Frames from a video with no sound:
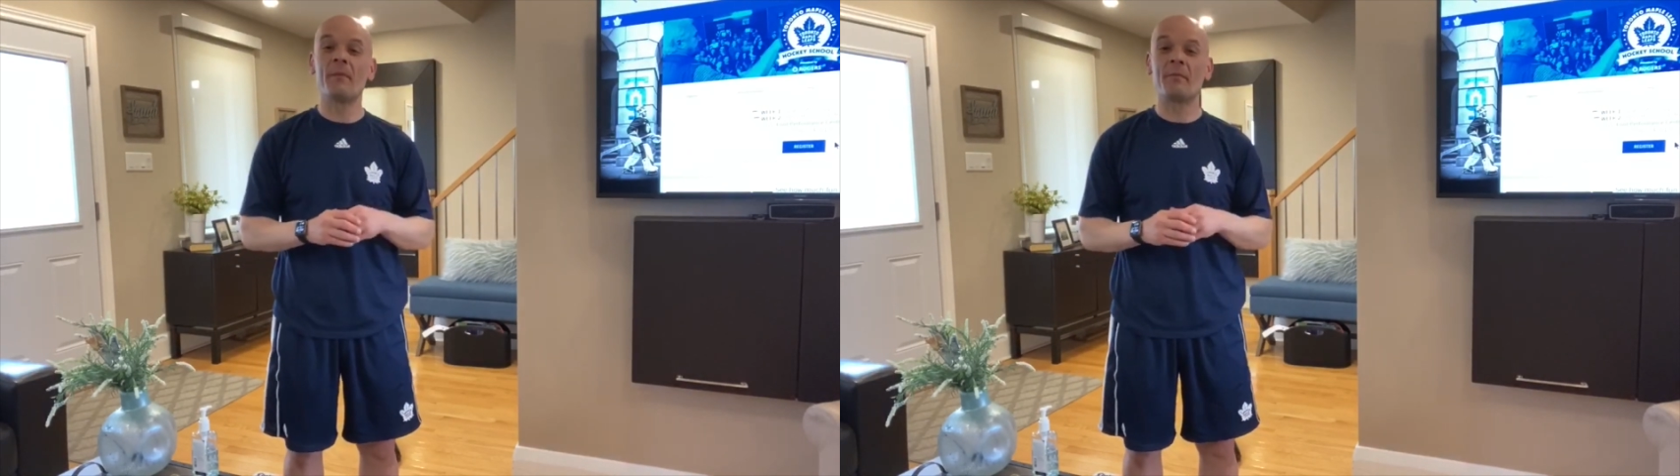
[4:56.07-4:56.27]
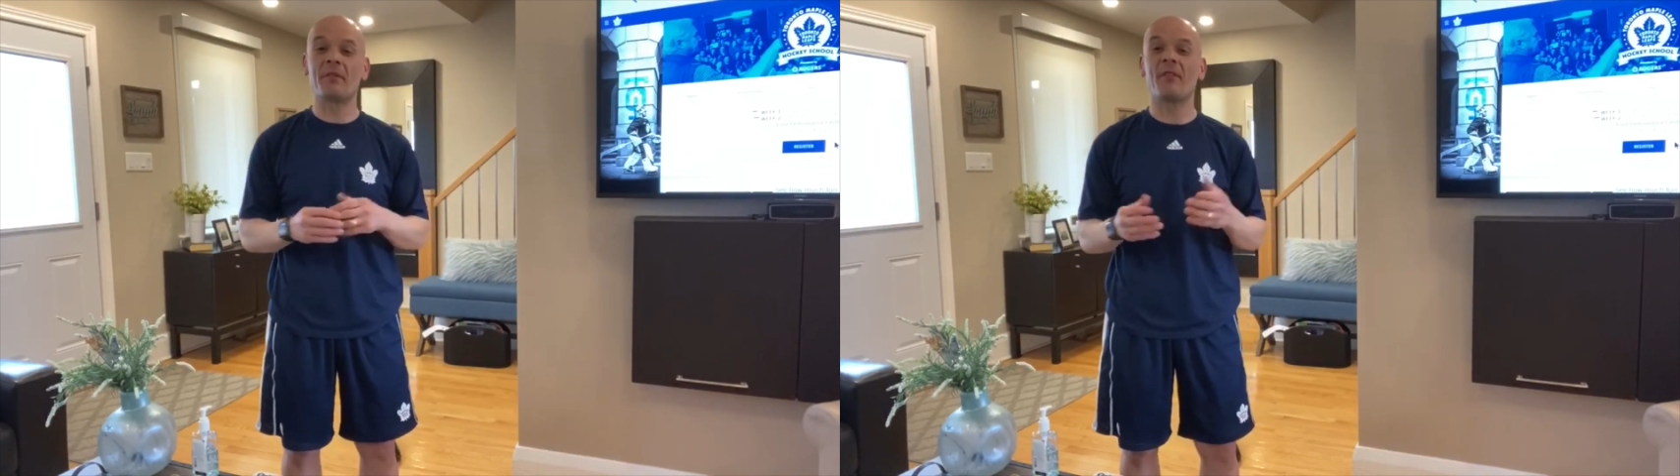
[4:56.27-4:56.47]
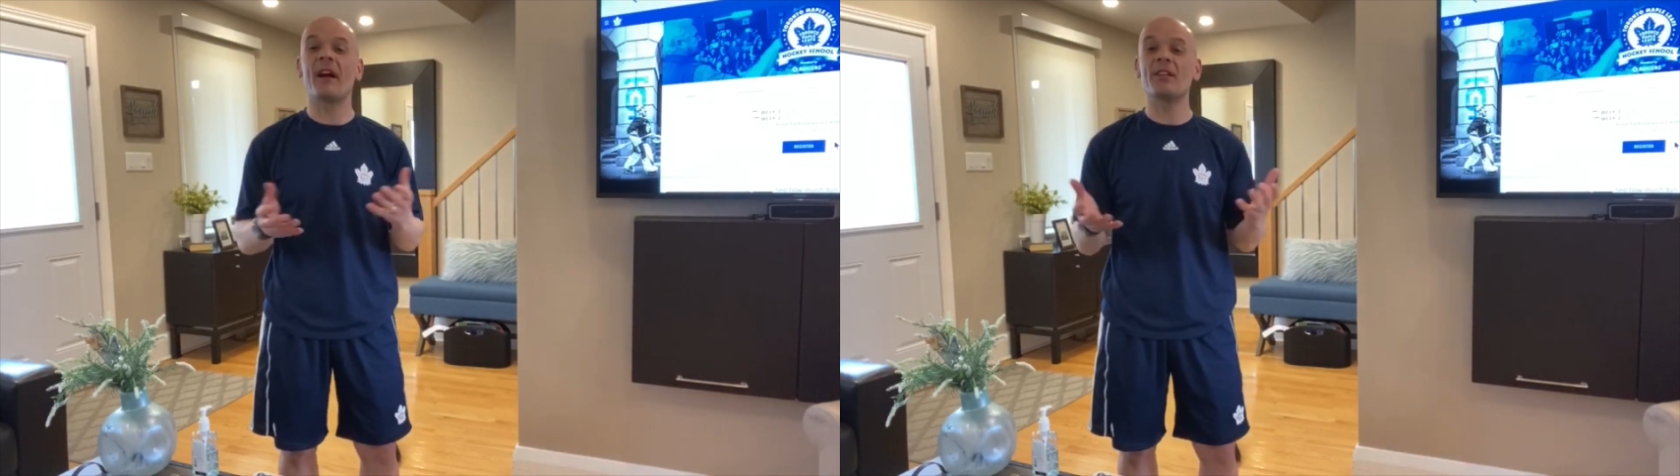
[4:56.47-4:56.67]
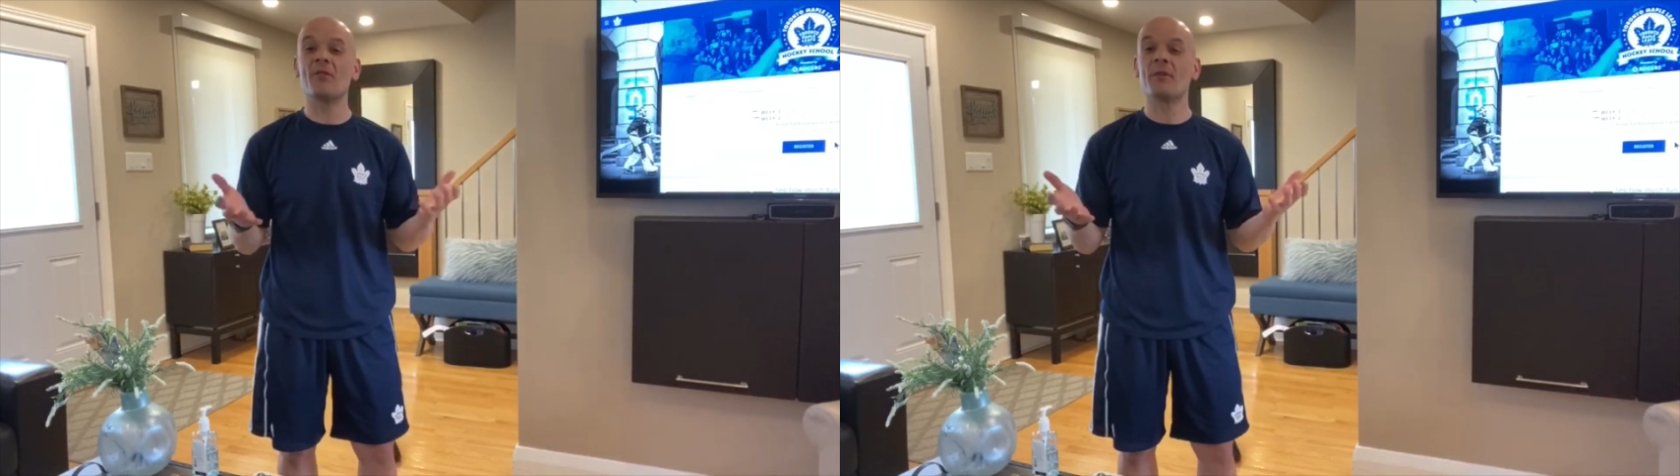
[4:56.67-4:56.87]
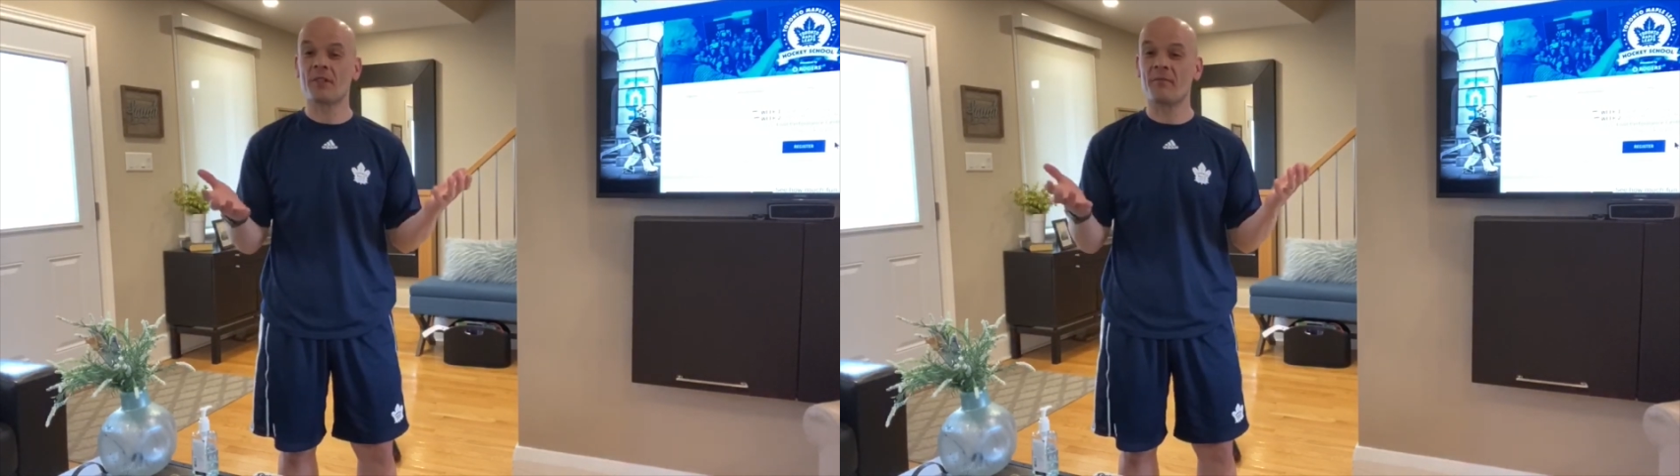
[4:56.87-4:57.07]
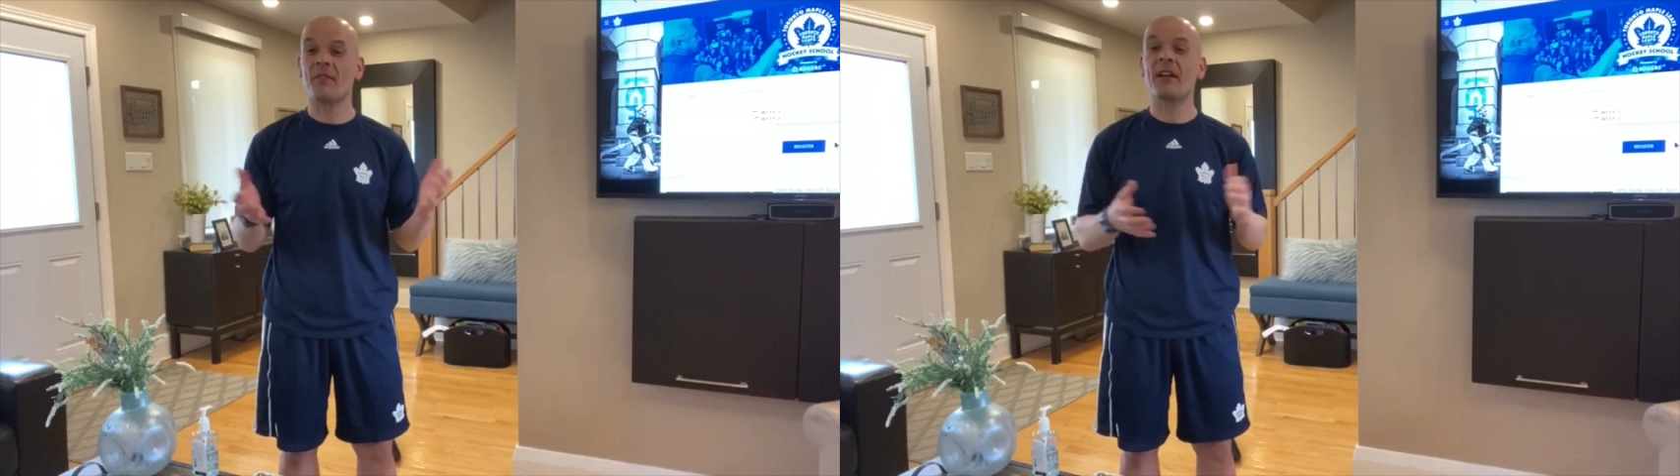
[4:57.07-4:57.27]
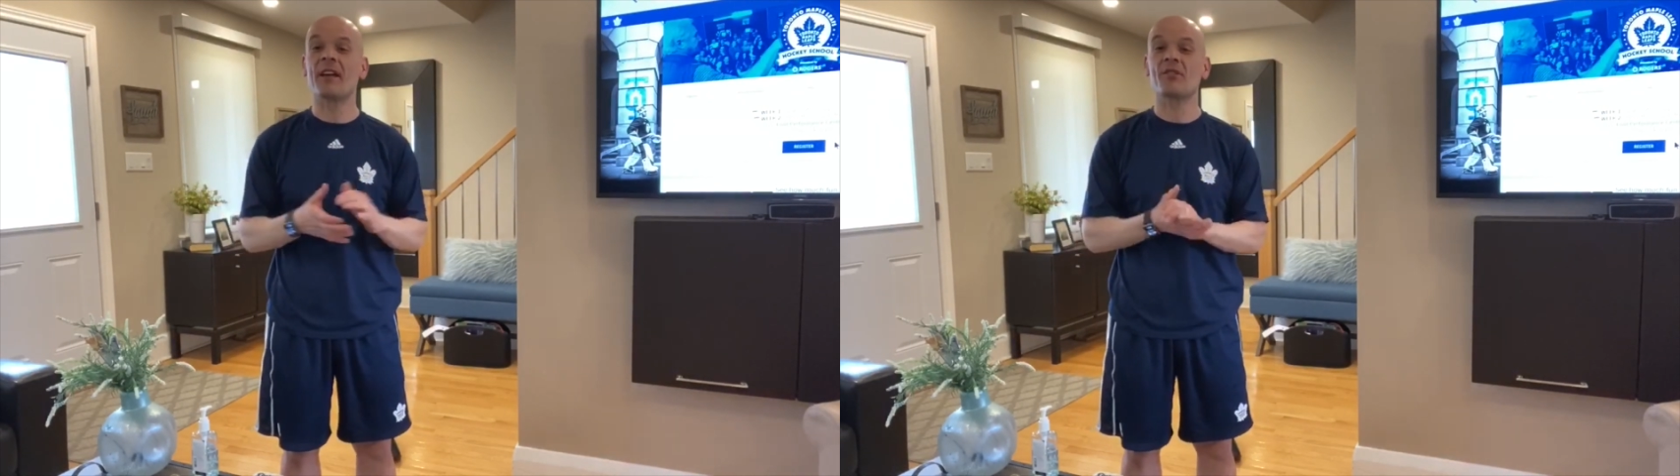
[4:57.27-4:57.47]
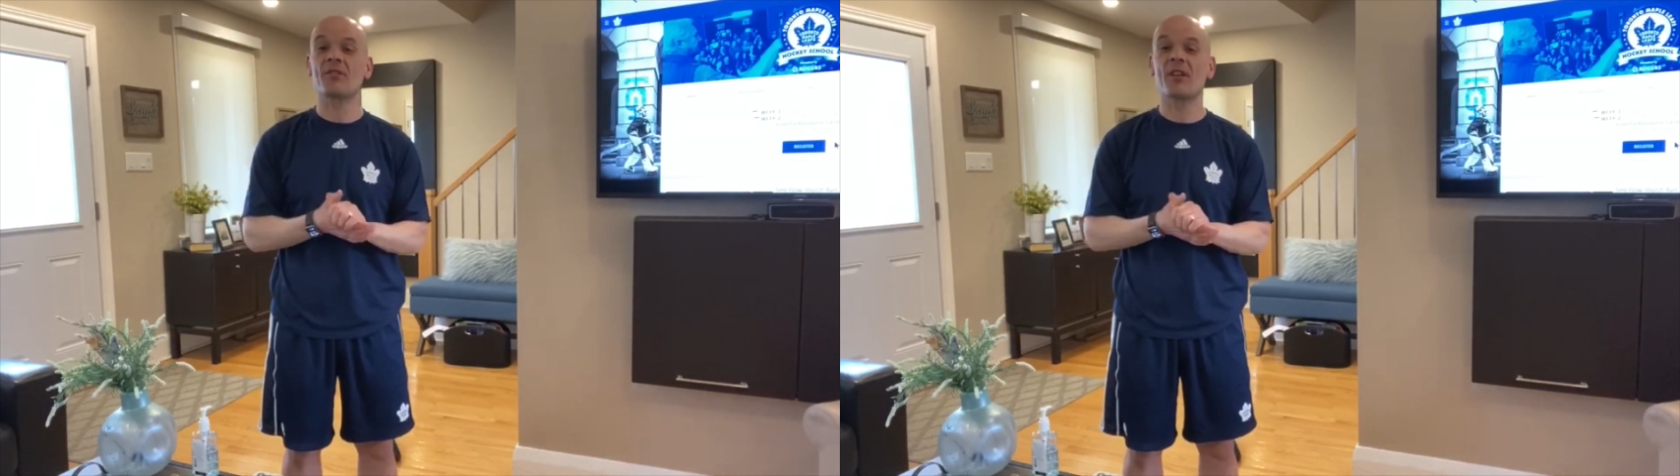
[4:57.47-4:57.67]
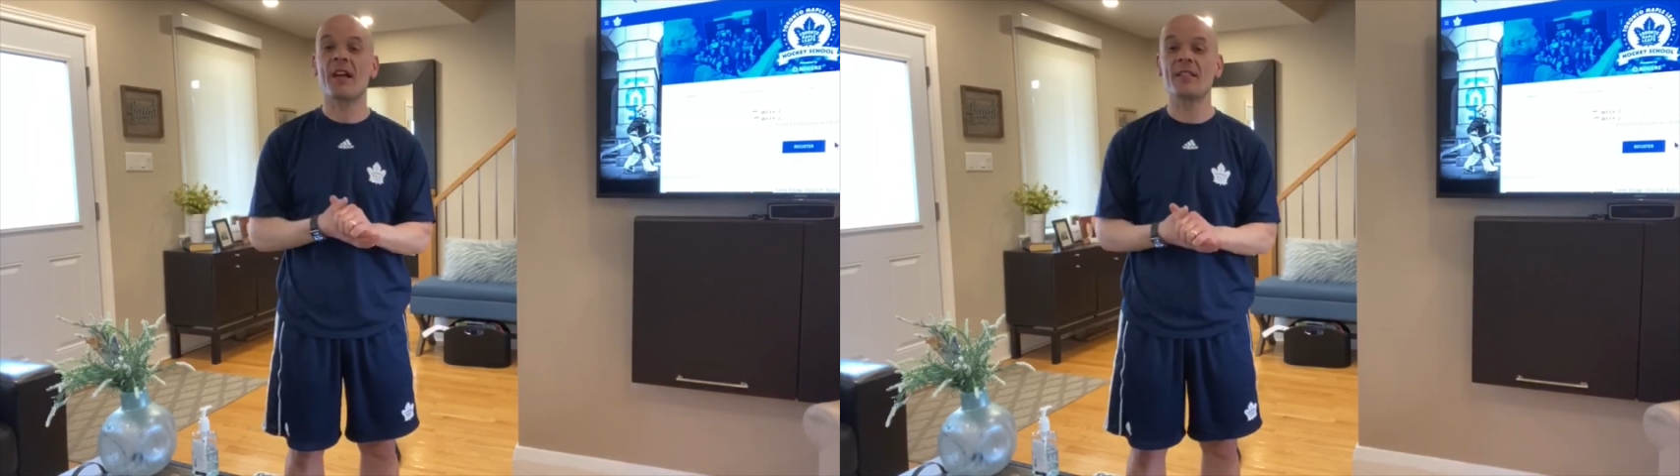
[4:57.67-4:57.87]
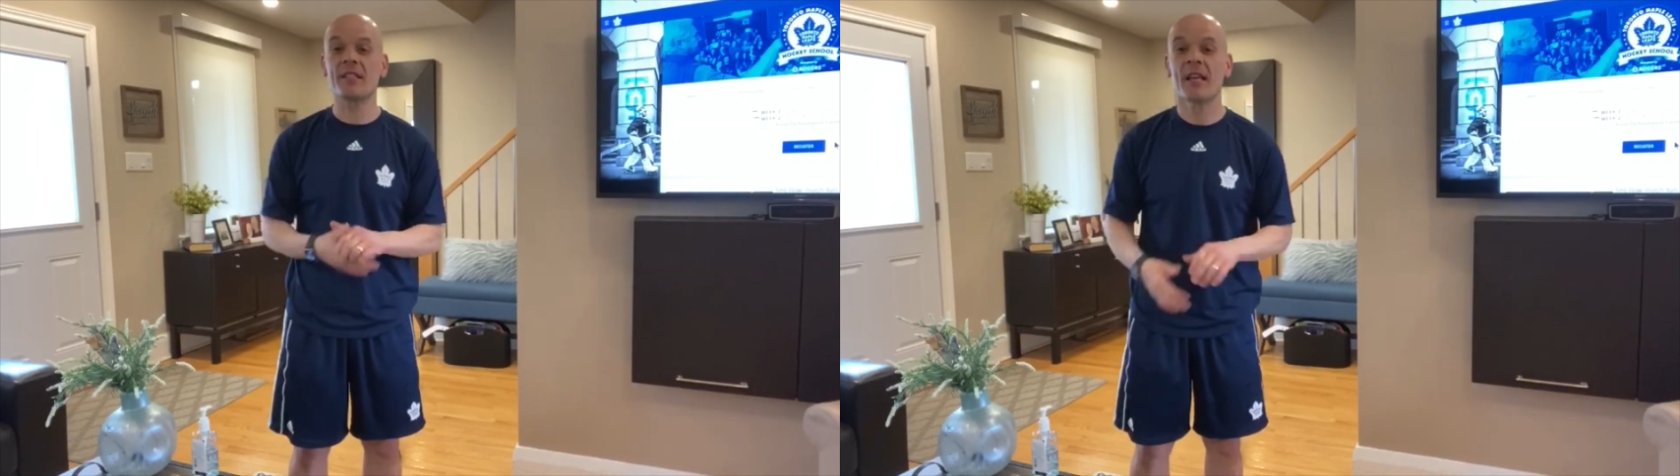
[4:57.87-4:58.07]
and provide you with some fun
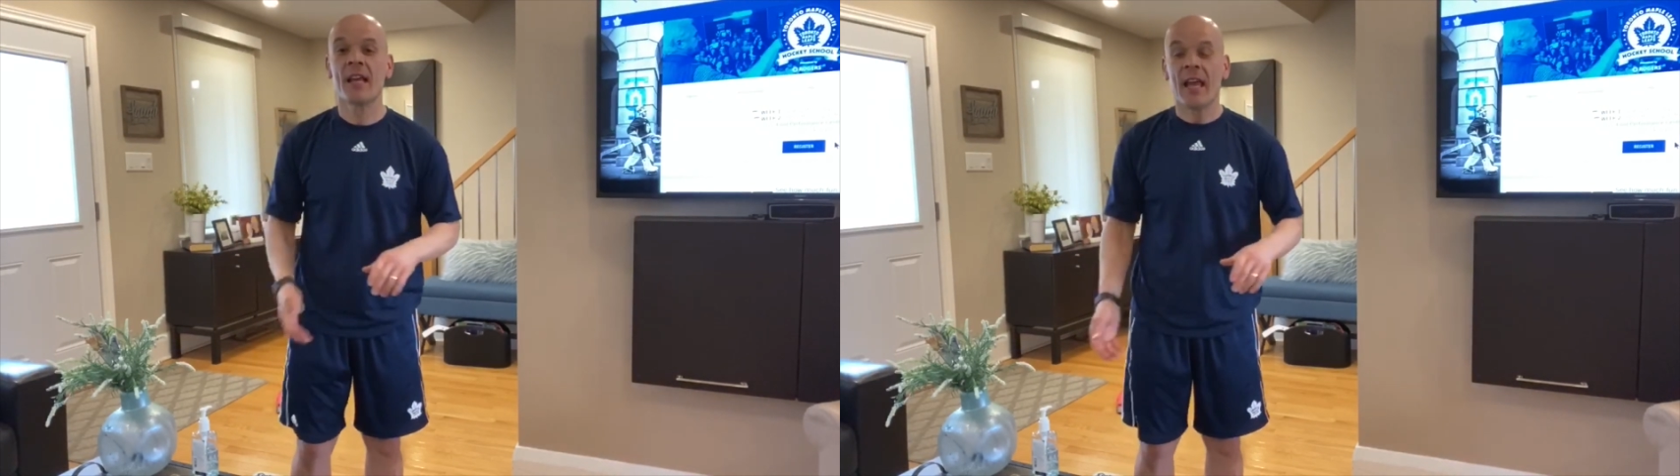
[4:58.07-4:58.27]
exercises.